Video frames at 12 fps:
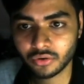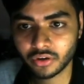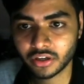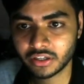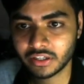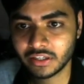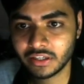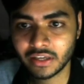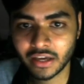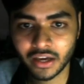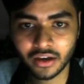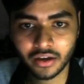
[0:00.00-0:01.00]
Okay,
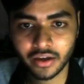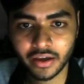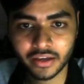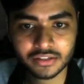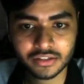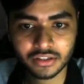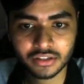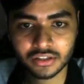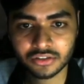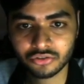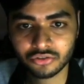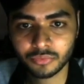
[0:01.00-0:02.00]
text, it
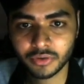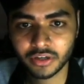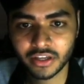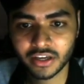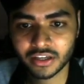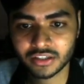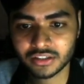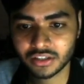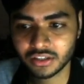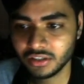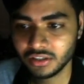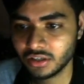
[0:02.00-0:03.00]
should be
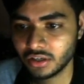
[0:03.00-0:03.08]
txt,